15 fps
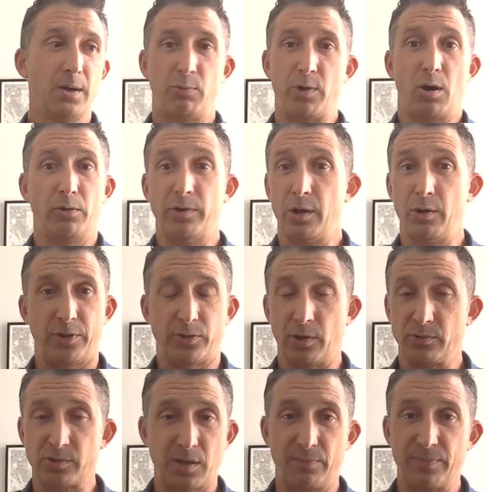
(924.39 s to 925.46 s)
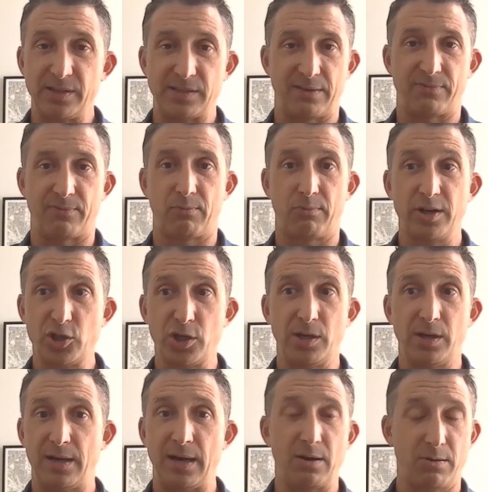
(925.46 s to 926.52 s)
we all know that those companies have
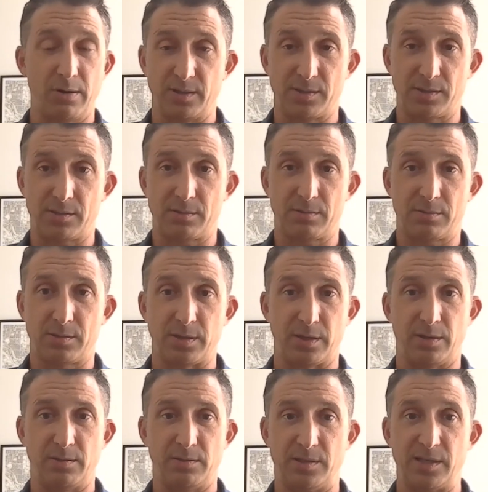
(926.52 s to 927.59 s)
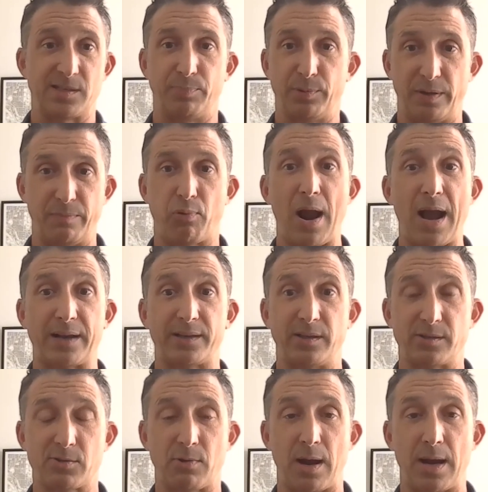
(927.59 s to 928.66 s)
rigid adherence to discipline
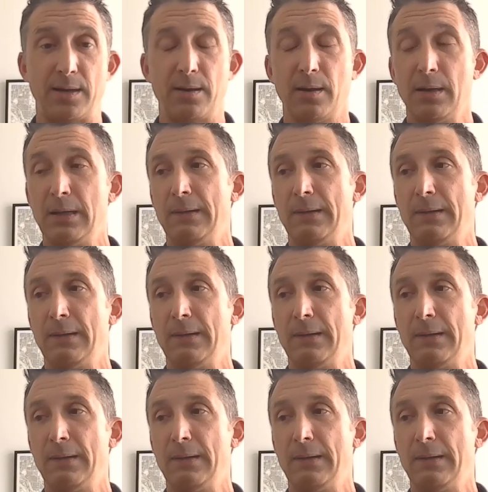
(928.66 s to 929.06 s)
practice, right?